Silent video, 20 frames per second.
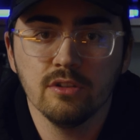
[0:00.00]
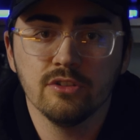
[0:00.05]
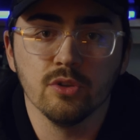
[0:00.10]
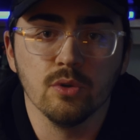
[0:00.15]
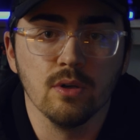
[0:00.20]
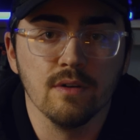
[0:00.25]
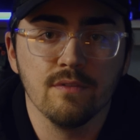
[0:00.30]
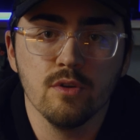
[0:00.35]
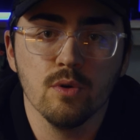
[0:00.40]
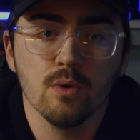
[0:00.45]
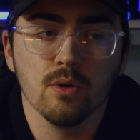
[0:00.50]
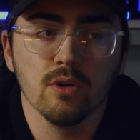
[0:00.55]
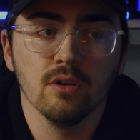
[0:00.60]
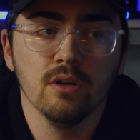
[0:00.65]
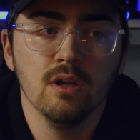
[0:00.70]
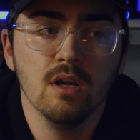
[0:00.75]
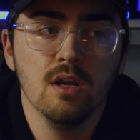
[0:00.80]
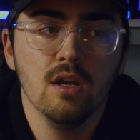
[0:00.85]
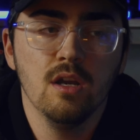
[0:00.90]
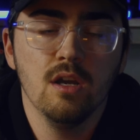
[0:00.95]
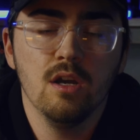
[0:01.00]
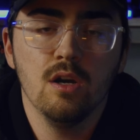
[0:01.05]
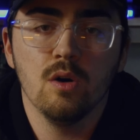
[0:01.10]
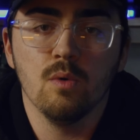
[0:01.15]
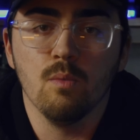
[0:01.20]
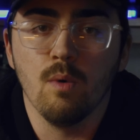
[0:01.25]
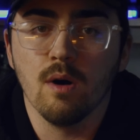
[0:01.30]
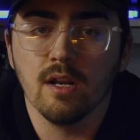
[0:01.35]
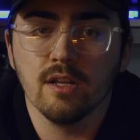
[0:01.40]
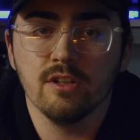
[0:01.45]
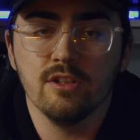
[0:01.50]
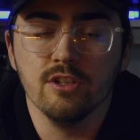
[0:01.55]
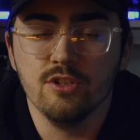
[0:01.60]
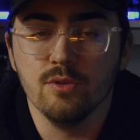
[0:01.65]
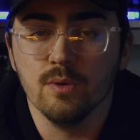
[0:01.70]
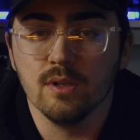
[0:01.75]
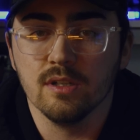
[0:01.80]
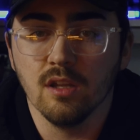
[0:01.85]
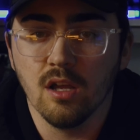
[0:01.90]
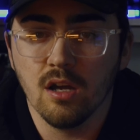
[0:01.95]
So if you were wanting to
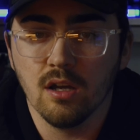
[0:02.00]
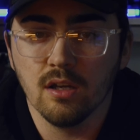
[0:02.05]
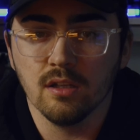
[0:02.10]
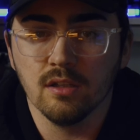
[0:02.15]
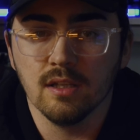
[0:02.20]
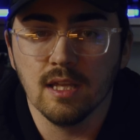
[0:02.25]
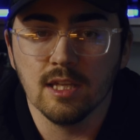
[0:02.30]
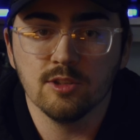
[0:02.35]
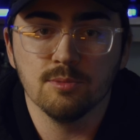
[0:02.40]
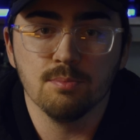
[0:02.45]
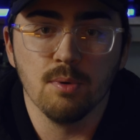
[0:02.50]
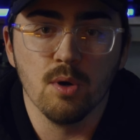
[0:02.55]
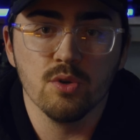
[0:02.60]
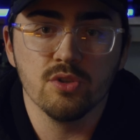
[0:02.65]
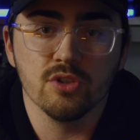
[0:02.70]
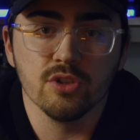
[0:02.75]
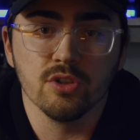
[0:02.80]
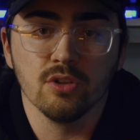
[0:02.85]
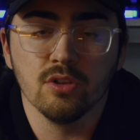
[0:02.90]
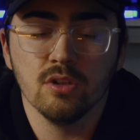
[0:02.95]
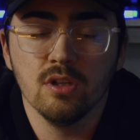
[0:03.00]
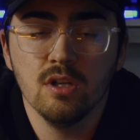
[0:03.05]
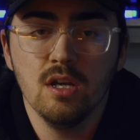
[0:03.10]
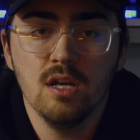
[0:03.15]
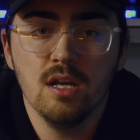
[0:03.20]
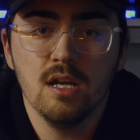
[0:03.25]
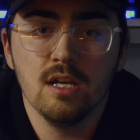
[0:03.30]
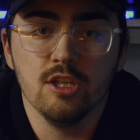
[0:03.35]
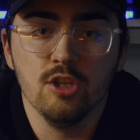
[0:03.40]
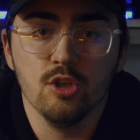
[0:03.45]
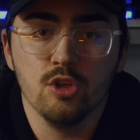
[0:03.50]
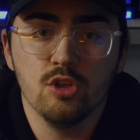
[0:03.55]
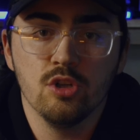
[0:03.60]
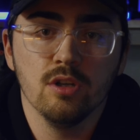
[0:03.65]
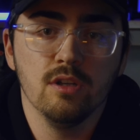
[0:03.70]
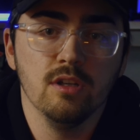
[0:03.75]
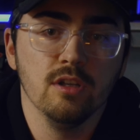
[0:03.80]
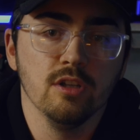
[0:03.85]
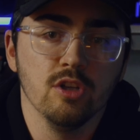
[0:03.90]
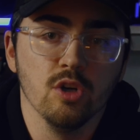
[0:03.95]
do a long exposure, you
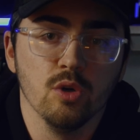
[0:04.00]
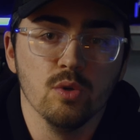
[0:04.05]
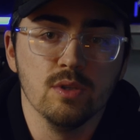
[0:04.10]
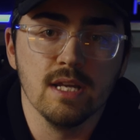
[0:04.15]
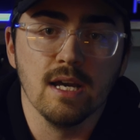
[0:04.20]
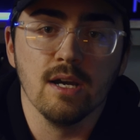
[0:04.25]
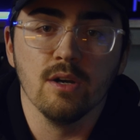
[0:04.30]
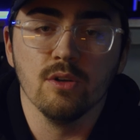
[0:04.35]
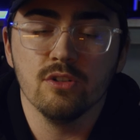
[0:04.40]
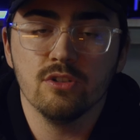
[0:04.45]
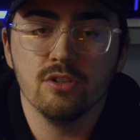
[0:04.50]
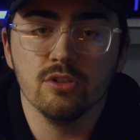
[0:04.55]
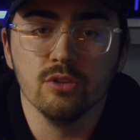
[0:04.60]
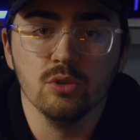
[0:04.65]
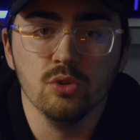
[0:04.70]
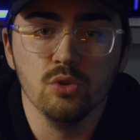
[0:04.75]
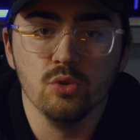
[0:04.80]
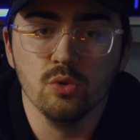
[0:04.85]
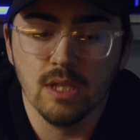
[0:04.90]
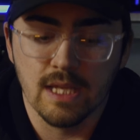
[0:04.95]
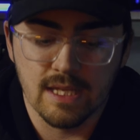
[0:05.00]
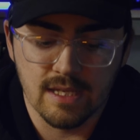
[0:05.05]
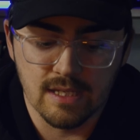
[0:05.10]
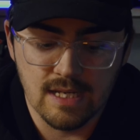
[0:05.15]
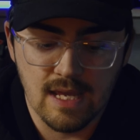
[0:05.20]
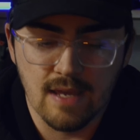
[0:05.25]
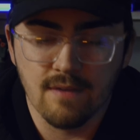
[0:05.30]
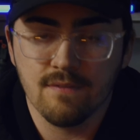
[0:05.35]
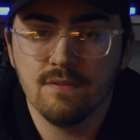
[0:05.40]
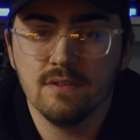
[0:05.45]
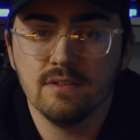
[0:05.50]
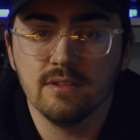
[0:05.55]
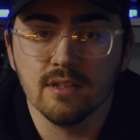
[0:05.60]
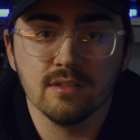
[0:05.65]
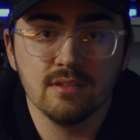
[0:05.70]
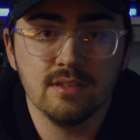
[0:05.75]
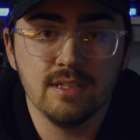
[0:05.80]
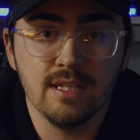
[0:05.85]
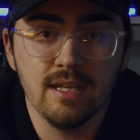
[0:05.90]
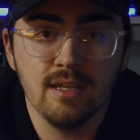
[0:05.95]
couldn't go down to like an
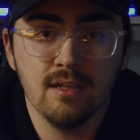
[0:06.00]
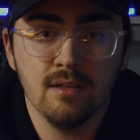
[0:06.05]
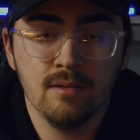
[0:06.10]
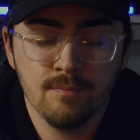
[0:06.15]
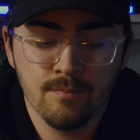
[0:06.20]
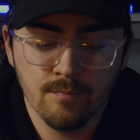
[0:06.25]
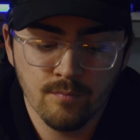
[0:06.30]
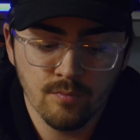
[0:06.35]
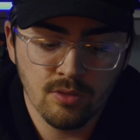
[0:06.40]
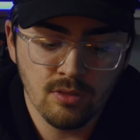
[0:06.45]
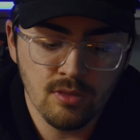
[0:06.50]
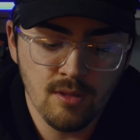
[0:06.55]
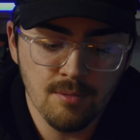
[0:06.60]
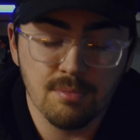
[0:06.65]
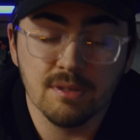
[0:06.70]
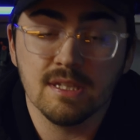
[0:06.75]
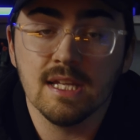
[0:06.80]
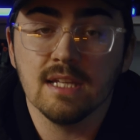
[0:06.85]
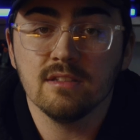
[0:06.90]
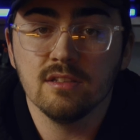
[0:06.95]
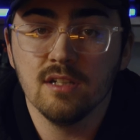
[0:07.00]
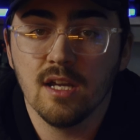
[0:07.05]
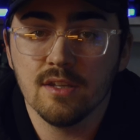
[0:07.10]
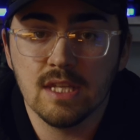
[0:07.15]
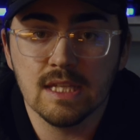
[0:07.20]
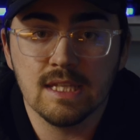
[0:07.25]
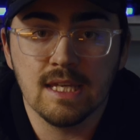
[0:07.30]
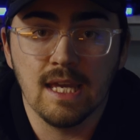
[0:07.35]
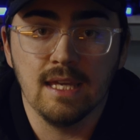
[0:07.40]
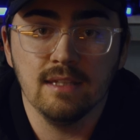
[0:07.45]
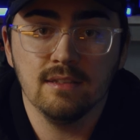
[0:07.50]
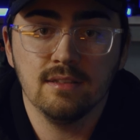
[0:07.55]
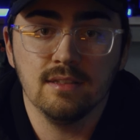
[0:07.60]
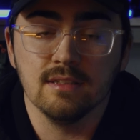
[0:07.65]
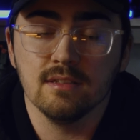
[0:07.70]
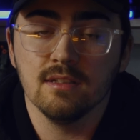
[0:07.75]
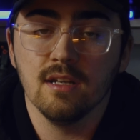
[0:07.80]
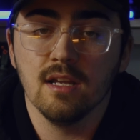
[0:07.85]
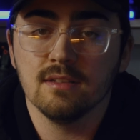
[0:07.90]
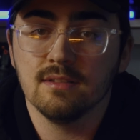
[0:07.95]
F16. But that's not the case.
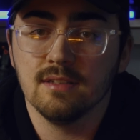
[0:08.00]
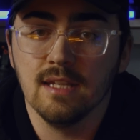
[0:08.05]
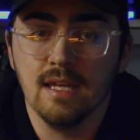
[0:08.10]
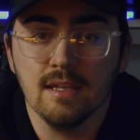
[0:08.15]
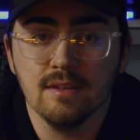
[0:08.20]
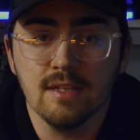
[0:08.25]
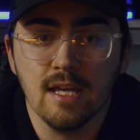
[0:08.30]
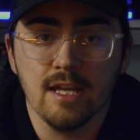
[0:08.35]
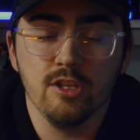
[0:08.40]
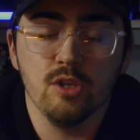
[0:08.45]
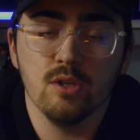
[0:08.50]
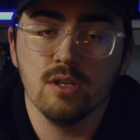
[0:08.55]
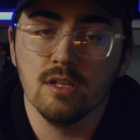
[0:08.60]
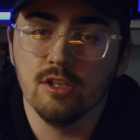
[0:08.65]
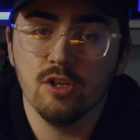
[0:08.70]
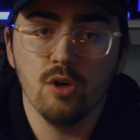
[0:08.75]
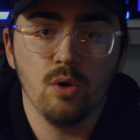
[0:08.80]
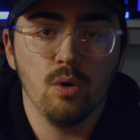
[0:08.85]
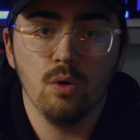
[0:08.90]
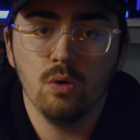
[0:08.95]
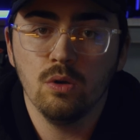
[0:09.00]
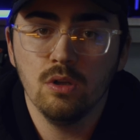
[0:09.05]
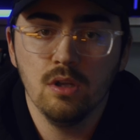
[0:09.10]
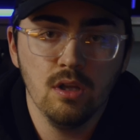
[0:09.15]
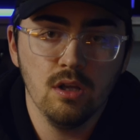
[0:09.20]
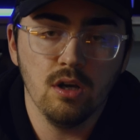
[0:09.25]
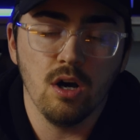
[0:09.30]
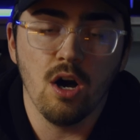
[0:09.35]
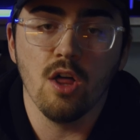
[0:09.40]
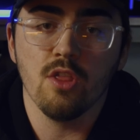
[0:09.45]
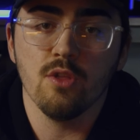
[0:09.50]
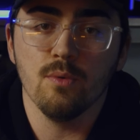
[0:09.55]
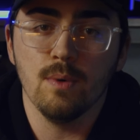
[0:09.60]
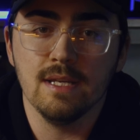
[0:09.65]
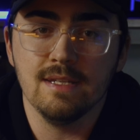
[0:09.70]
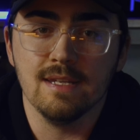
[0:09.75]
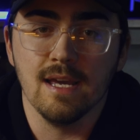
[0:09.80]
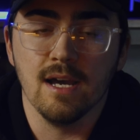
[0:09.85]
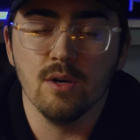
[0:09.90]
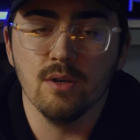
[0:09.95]
It's not saying that. You can go all the
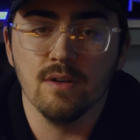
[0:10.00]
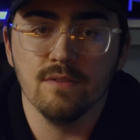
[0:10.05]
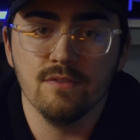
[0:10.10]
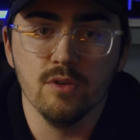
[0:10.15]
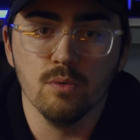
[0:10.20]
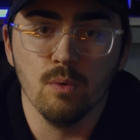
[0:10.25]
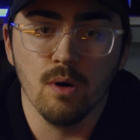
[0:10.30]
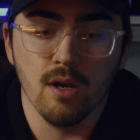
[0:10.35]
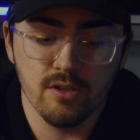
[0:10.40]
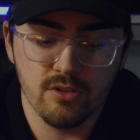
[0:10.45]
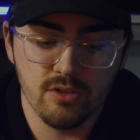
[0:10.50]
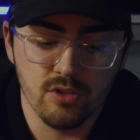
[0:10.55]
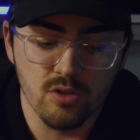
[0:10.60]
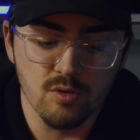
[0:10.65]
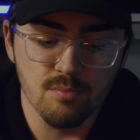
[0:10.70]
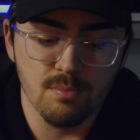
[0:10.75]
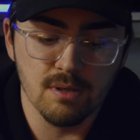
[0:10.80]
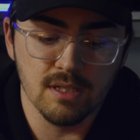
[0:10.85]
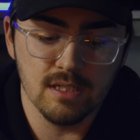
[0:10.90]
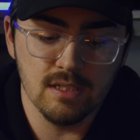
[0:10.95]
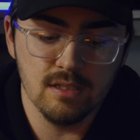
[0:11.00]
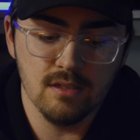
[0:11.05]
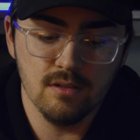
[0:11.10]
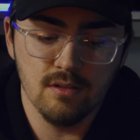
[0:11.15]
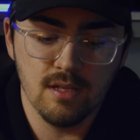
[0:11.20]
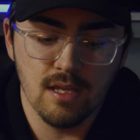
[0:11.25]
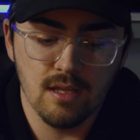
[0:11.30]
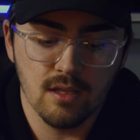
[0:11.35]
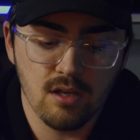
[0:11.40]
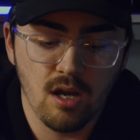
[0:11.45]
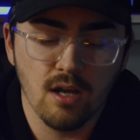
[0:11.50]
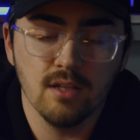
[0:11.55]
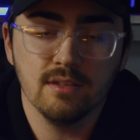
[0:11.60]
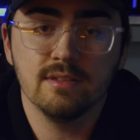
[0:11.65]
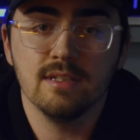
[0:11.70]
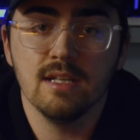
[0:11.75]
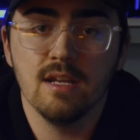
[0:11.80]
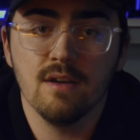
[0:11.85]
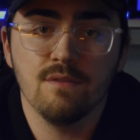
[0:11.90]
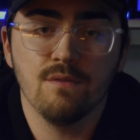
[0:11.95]
way down if you want to, but
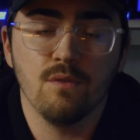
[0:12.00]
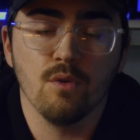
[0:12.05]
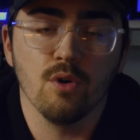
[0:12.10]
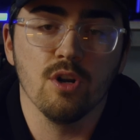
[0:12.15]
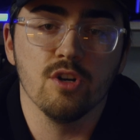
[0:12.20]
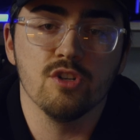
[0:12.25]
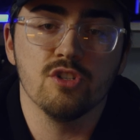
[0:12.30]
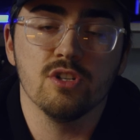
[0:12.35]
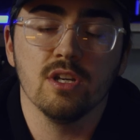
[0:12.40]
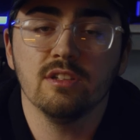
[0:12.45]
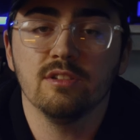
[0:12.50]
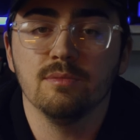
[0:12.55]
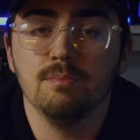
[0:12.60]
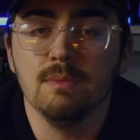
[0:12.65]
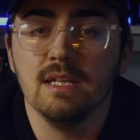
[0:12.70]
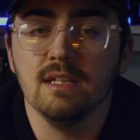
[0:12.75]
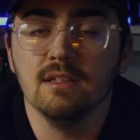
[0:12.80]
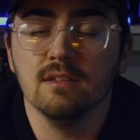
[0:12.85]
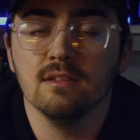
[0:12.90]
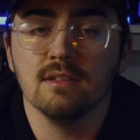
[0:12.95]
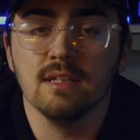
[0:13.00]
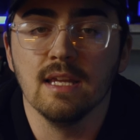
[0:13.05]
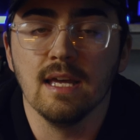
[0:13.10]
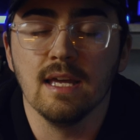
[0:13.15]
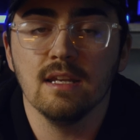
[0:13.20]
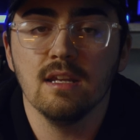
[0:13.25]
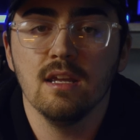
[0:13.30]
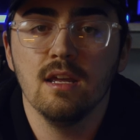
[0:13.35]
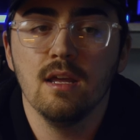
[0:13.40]
constant F4 just means that